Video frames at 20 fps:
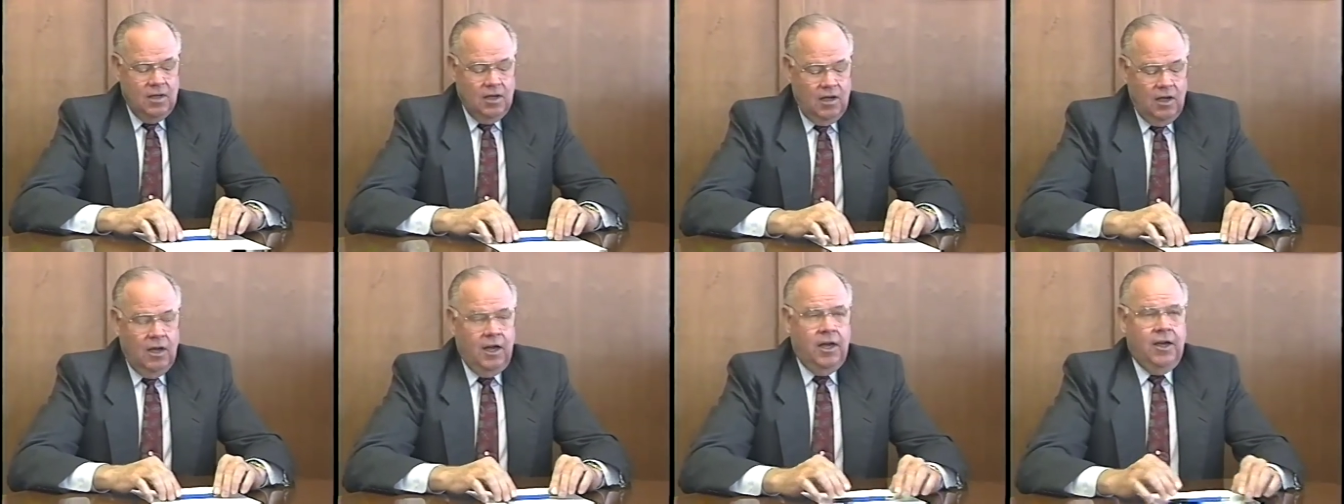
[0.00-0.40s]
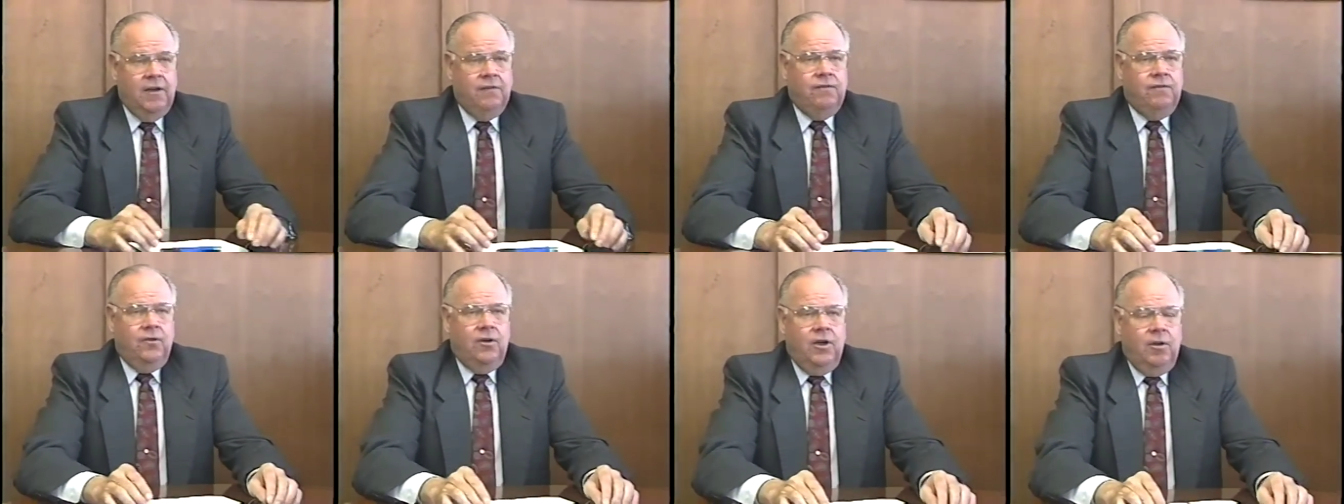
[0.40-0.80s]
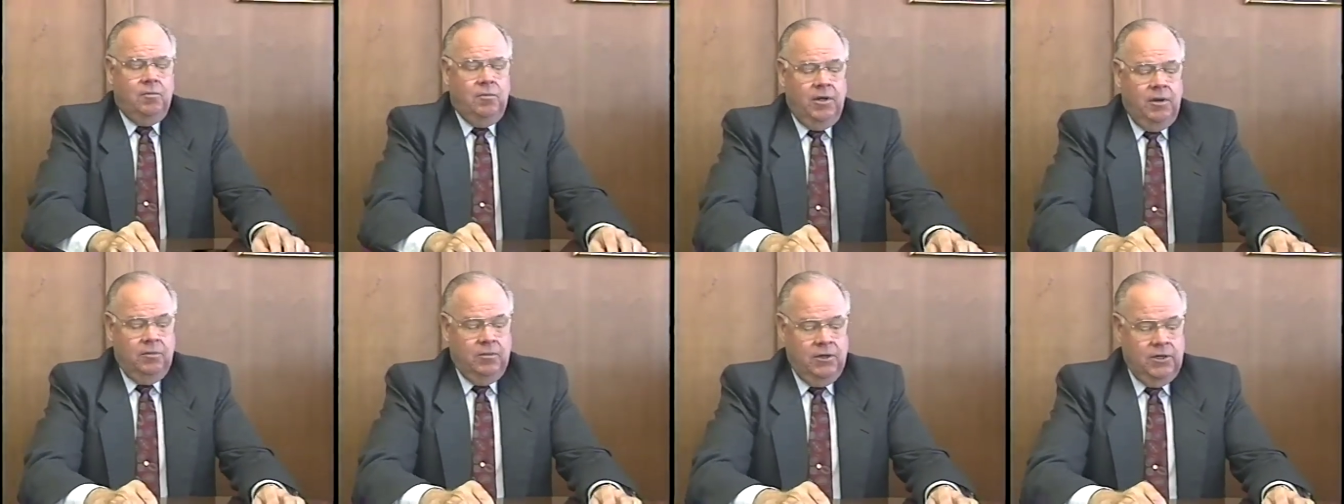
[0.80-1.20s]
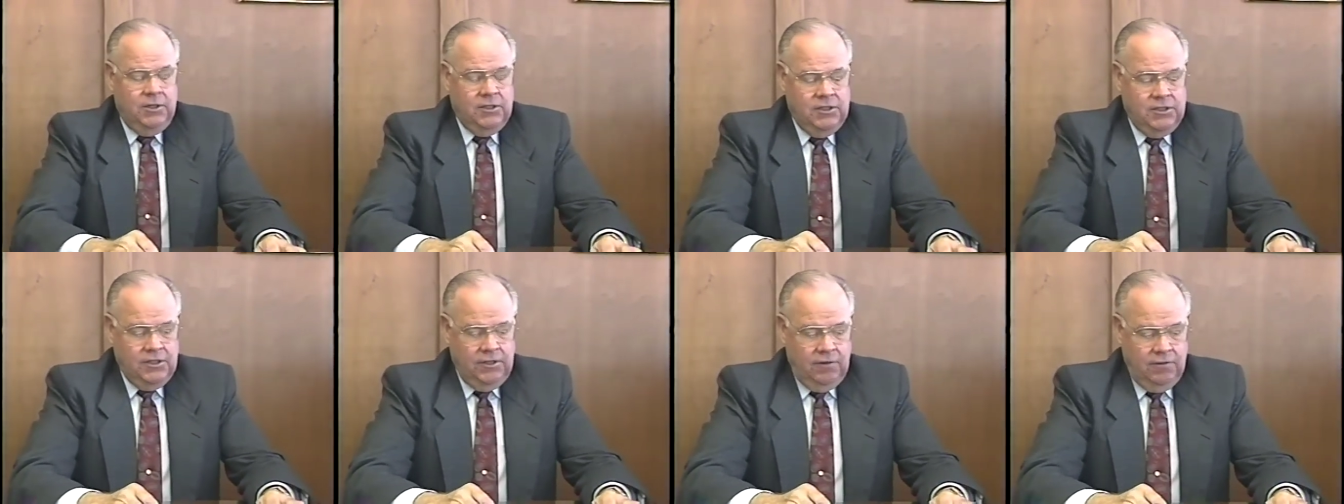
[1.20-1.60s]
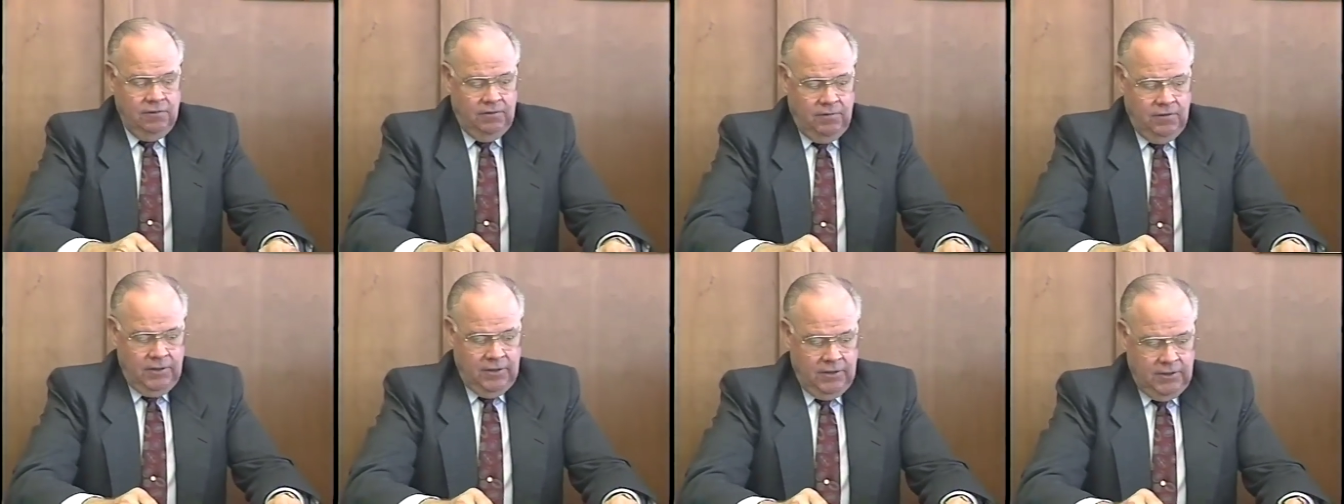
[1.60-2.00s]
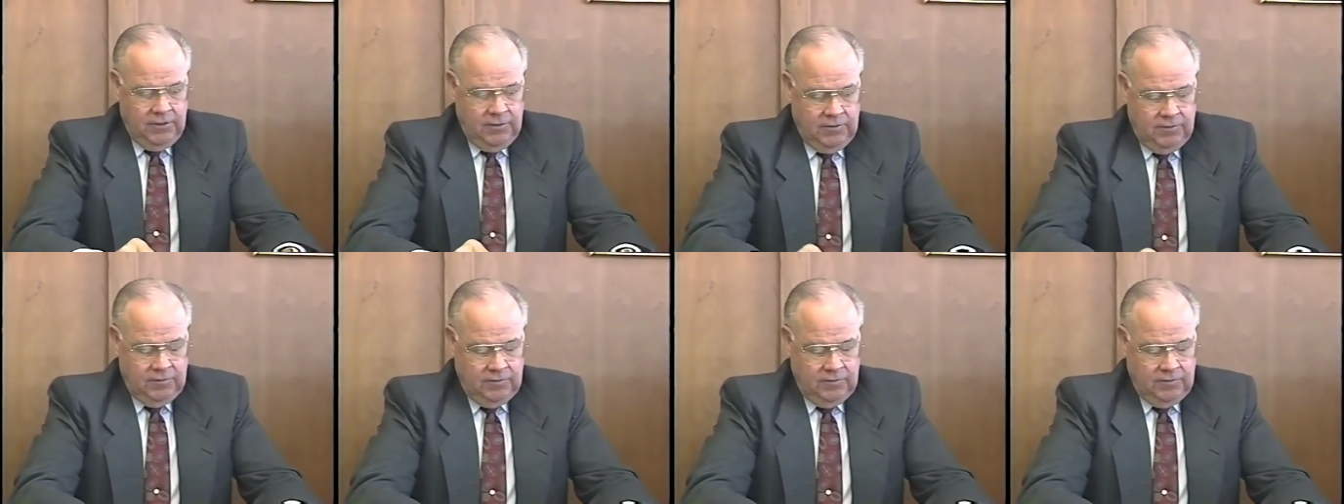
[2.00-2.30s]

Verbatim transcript: I have fond memories of uh,